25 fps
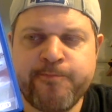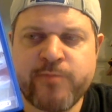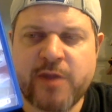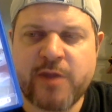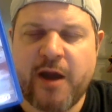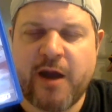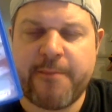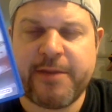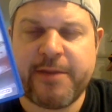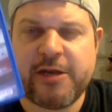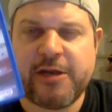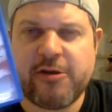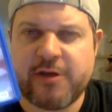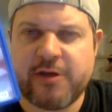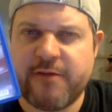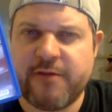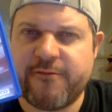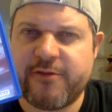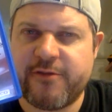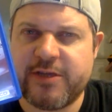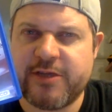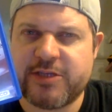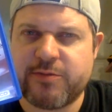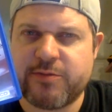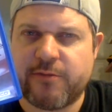I've been looking for
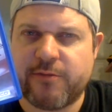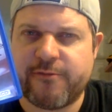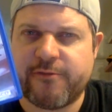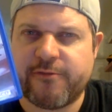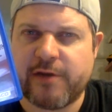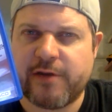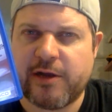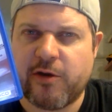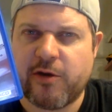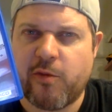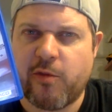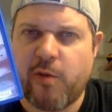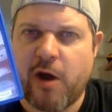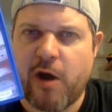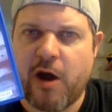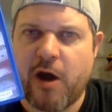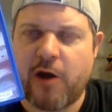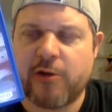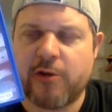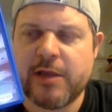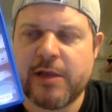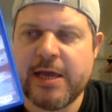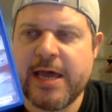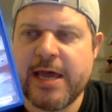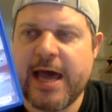this one for a little
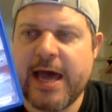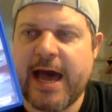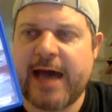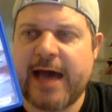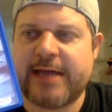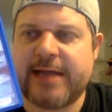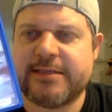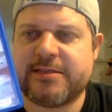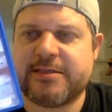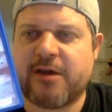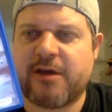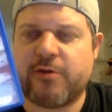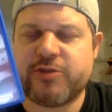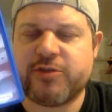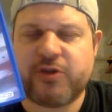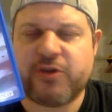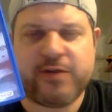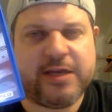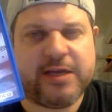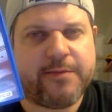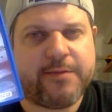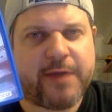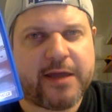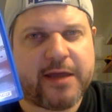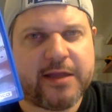while, and I was on
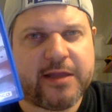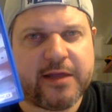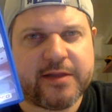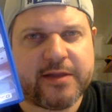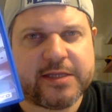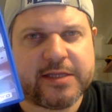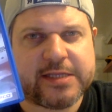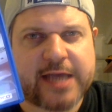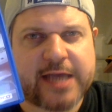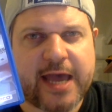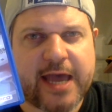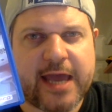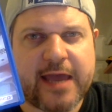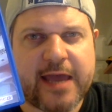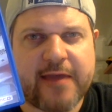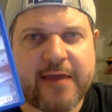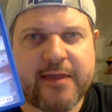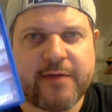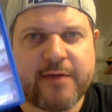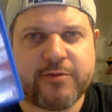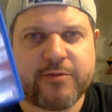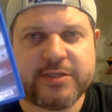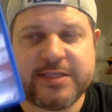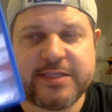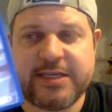eBay the other day and
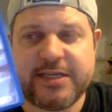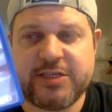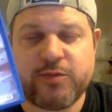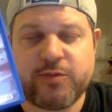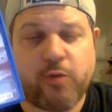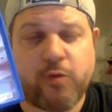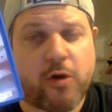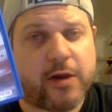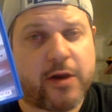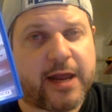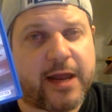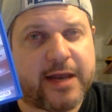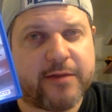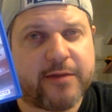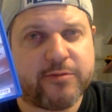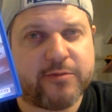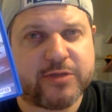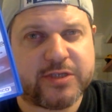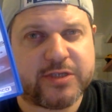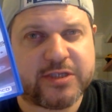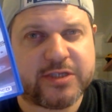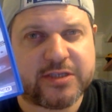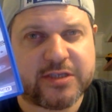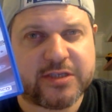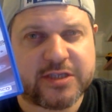there was this one, and it
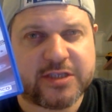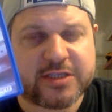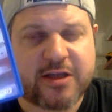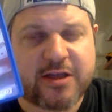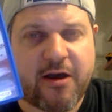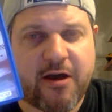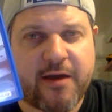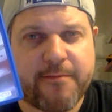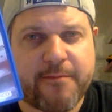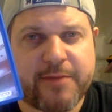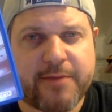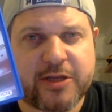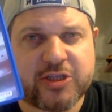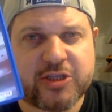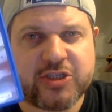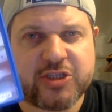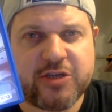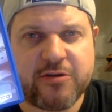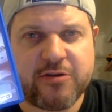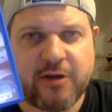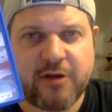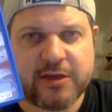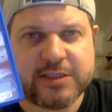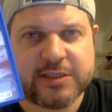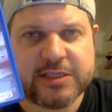was starting bid of
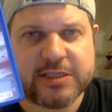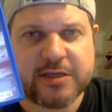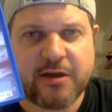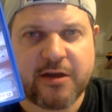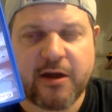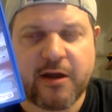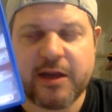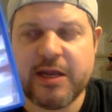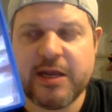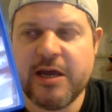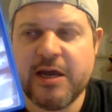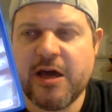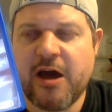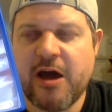£2.99.